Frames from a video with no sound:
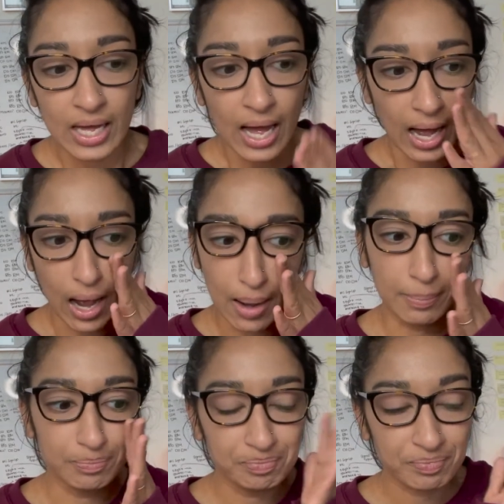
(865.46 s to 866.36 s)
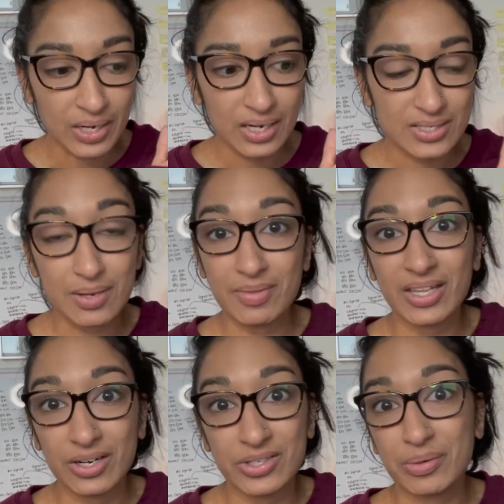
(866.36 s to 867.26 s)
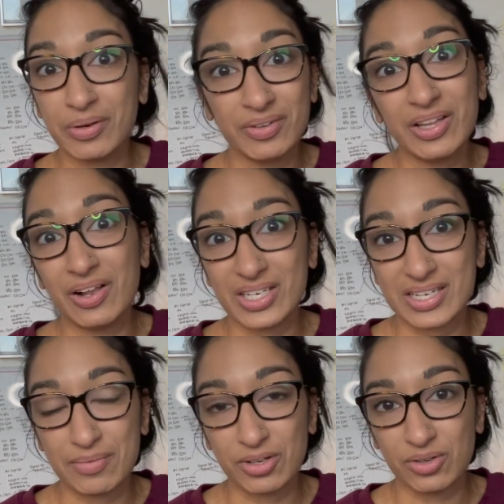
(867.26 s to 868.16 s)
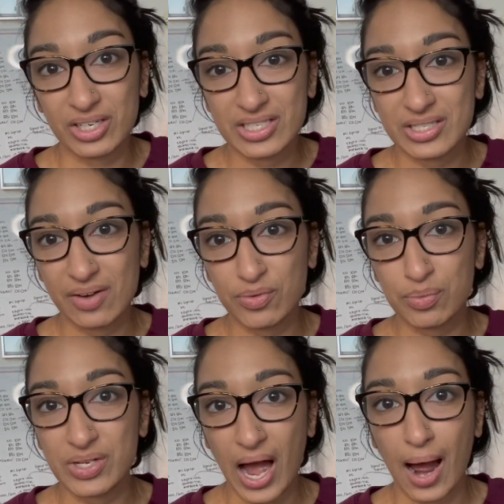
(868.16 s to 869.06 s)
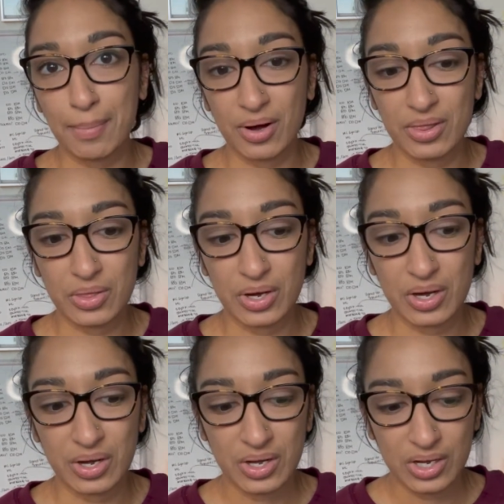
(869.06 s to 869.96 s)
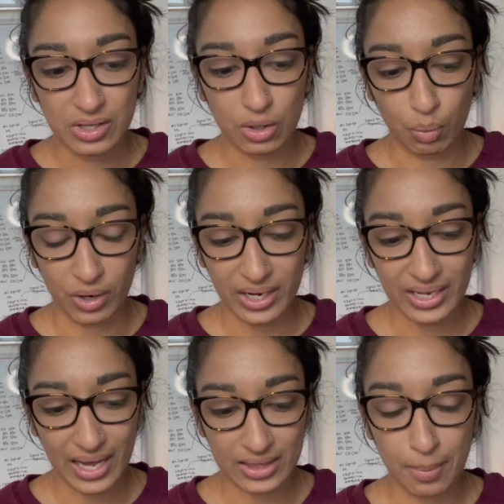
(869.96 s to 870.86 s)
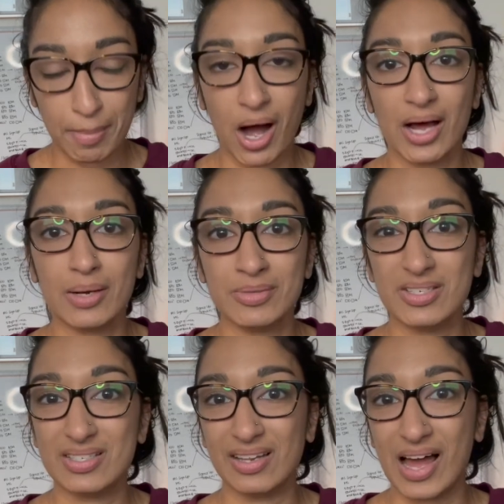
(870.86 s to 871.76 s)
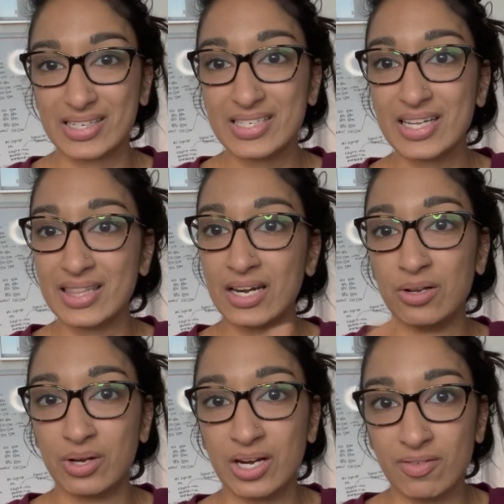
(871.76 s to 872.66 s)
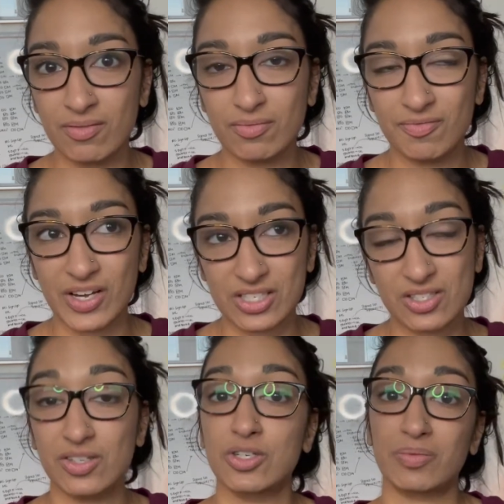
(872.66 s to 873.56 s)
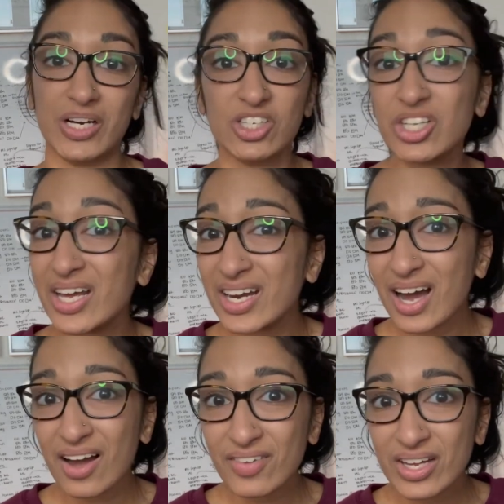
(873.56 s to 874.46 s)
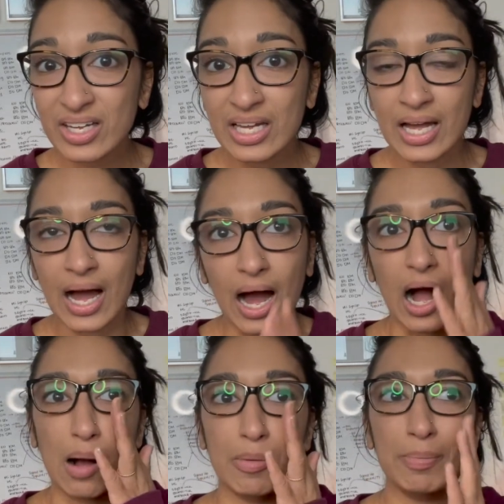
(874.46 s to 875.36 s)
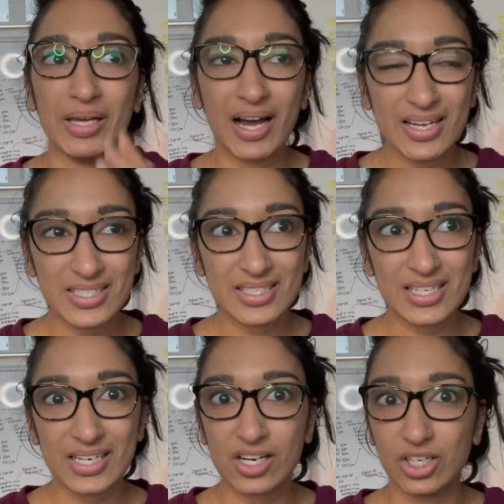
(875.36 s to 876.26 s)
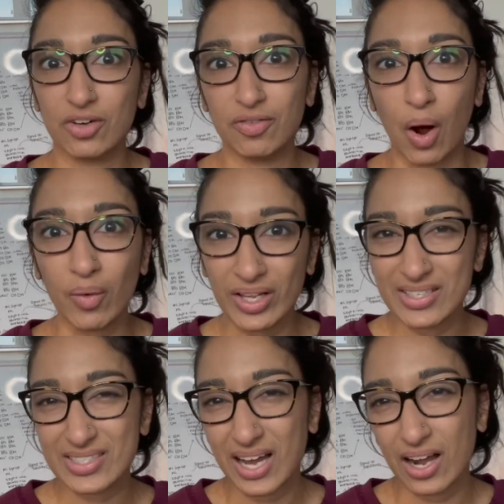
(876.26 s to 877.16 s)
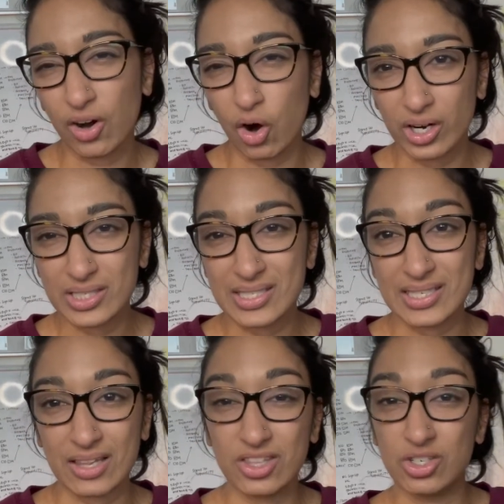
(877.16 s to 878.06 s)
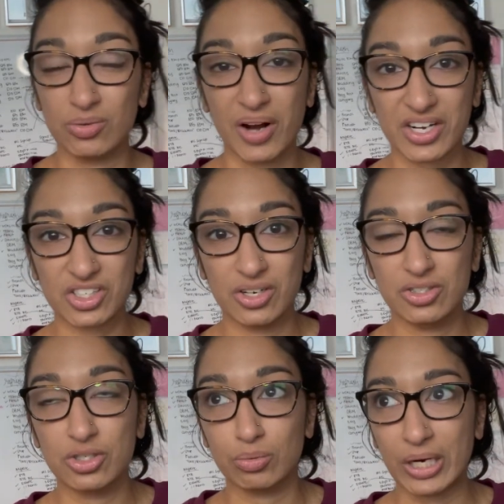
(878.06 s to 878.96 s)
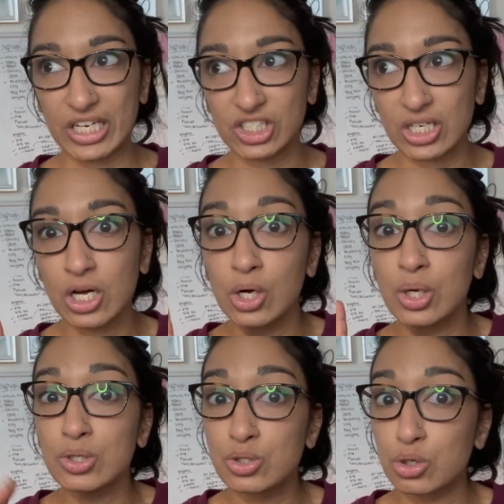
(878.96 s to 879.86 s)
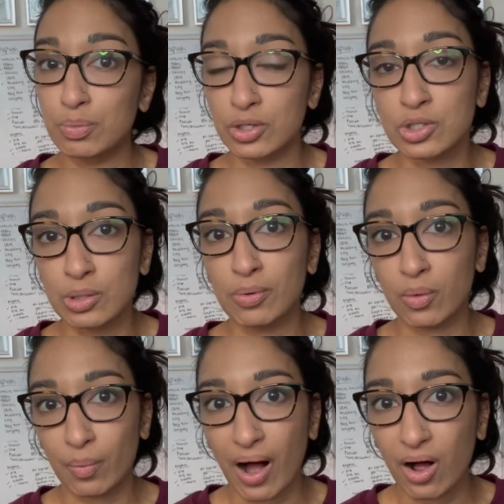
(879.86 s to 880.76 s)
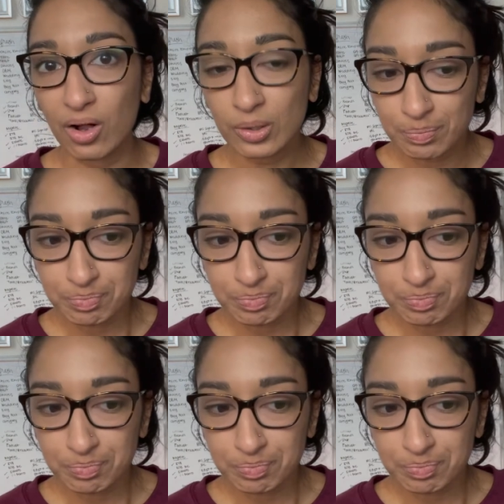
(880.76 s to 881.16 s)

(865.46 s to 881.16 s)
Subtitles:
Something that it took me a really long time to learn is you have to tap on the wording at the bottom to select it, and then you can fix the duration of it. But because it's like your phone, it's kind of hard to set the duration super, super well.